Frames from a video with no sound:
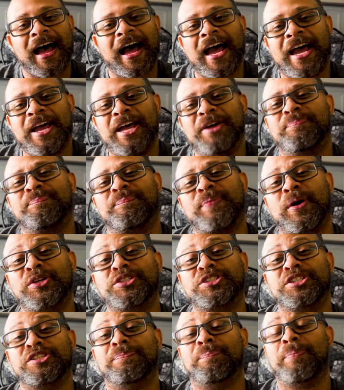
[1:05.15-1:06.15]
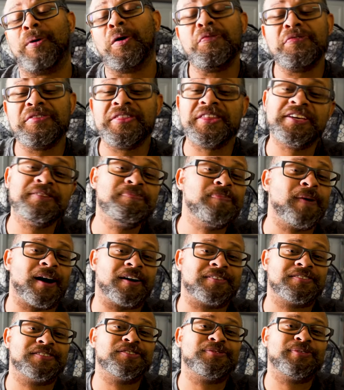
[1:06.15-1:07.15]
I purchased both of these
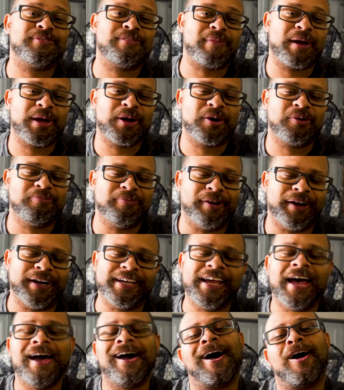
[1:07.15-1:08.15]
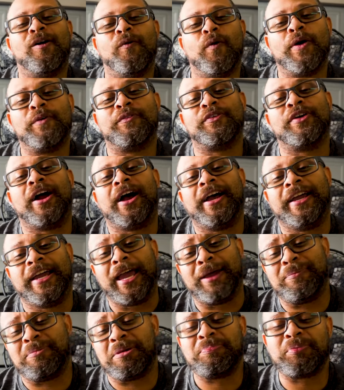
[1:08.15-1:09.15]
boxes with my own money. However, I
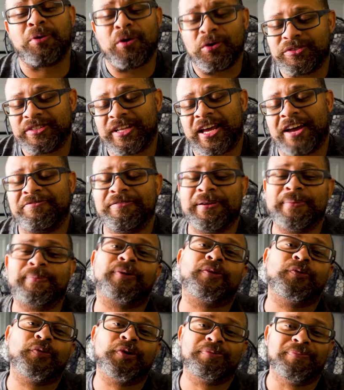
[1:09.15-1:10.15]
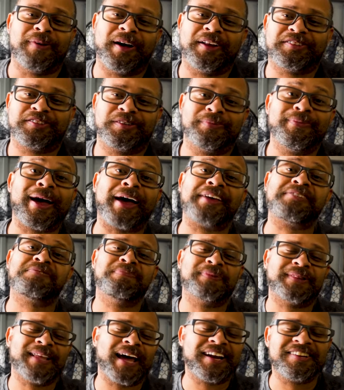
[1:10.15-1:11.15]
am a pro staff member with Monster Bass,
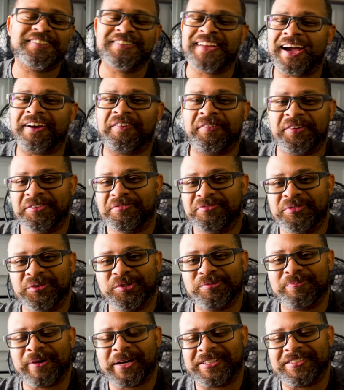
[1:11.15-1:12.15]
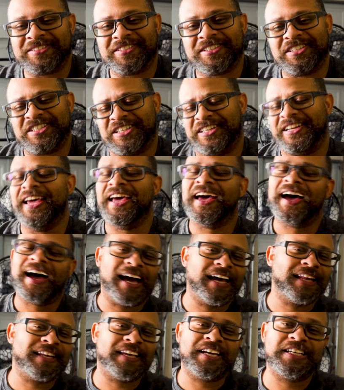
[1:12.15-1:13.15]
but that is not going to influence my decision.
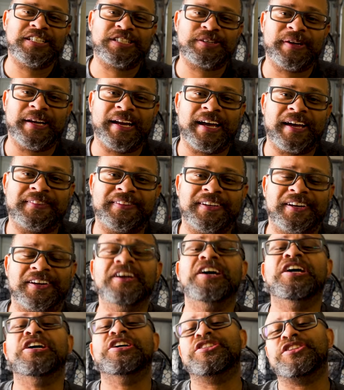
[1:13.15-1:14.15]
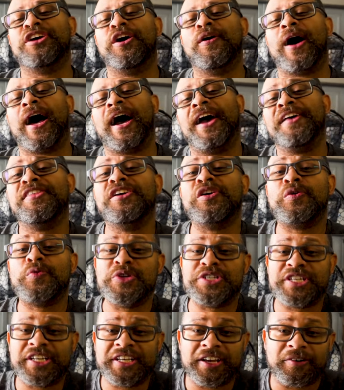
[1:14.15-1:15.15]
I lay it straight out there. So I think
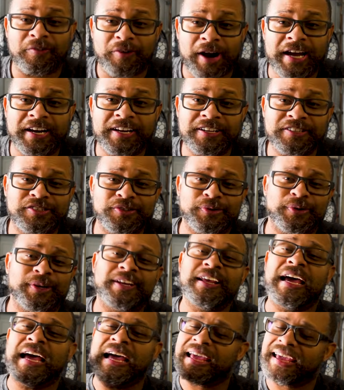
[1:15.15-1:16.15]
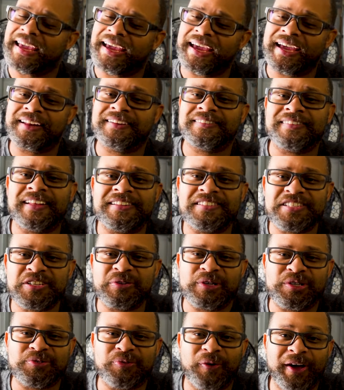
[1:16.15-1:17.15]
we should get right into it, and let's see
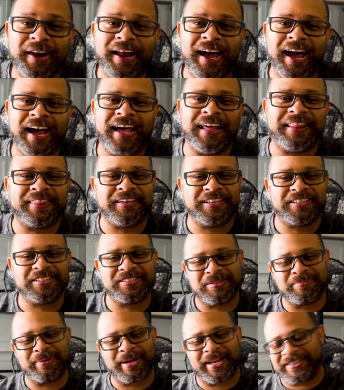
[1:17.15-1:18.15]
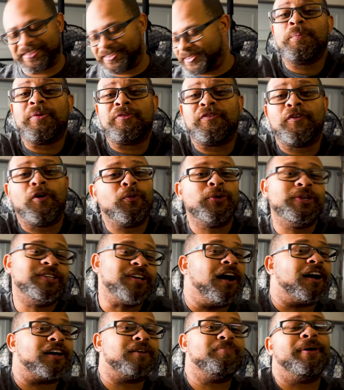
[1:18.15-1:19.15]
which one I think is the best. Before we
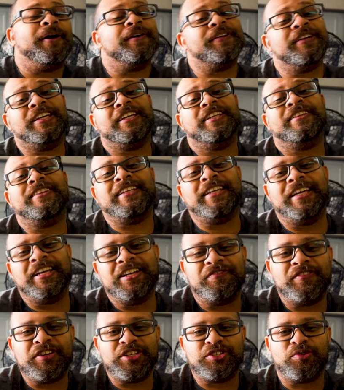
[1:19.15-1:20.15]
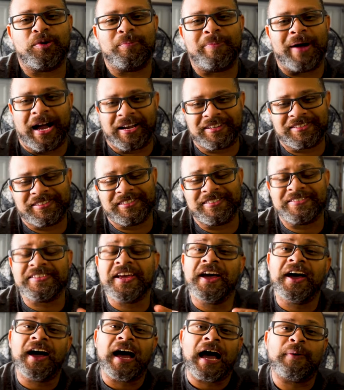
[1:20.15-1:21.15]
talk about the individual boxes,
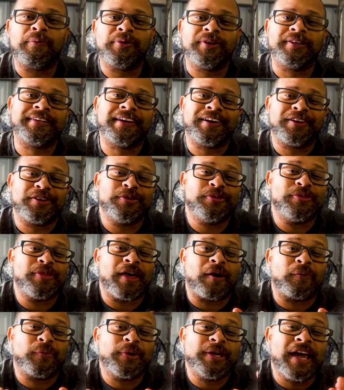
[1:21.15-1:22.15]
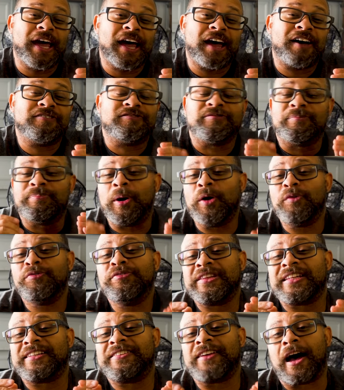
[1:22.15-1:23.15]
I will tell you that we have both
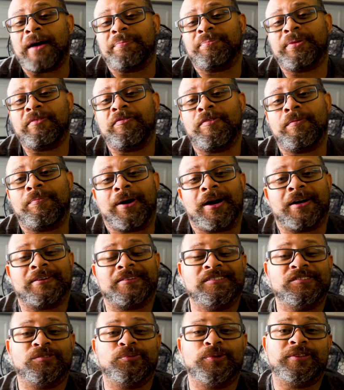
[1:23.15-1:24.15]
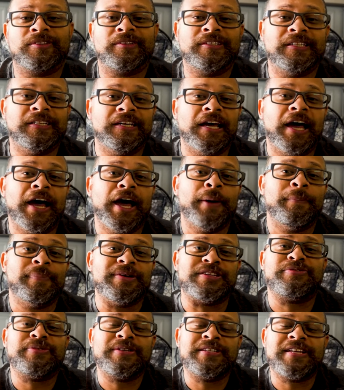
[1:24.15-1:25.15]
of the top level boxes. With the
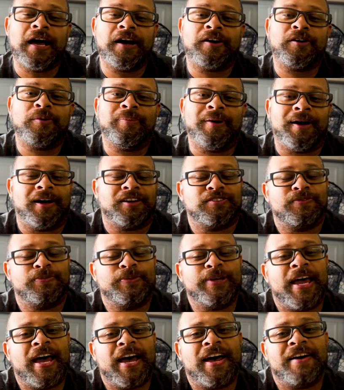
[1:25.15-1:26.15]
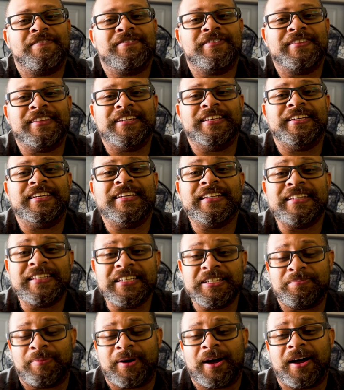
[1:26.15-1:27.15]
Mystery Tackle box, we have the
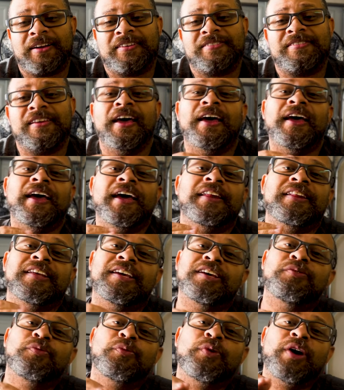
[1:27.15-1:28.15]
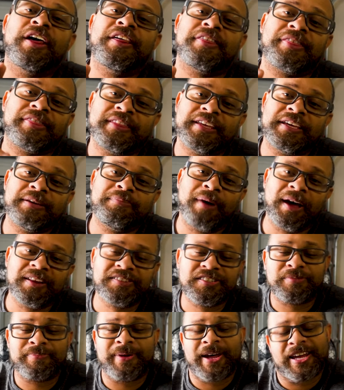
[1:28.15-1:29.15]
Elite box. And then with the
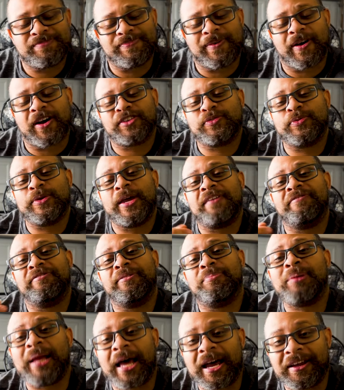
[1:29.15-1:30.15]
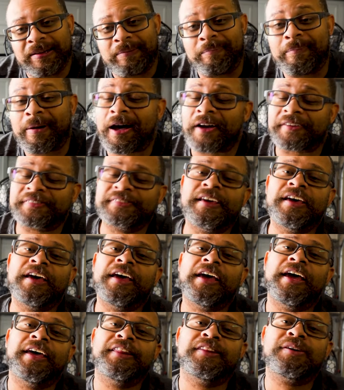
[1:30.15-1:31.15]
Monster Bass box, we have the Platinum box.
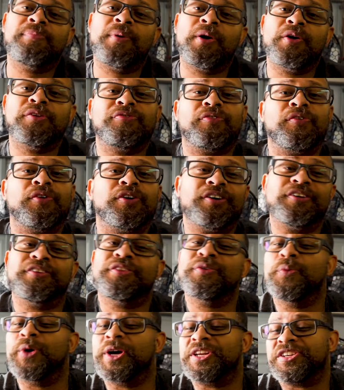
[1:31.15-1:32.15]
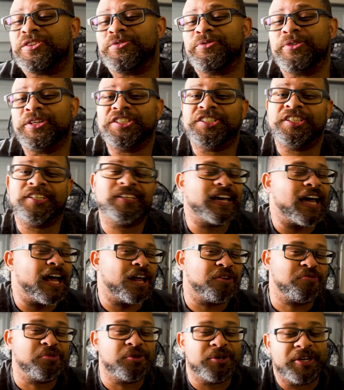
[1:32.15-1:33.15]
And they're both for the Western region,
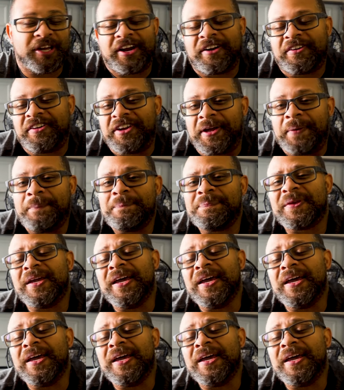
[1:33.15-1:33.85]
California area.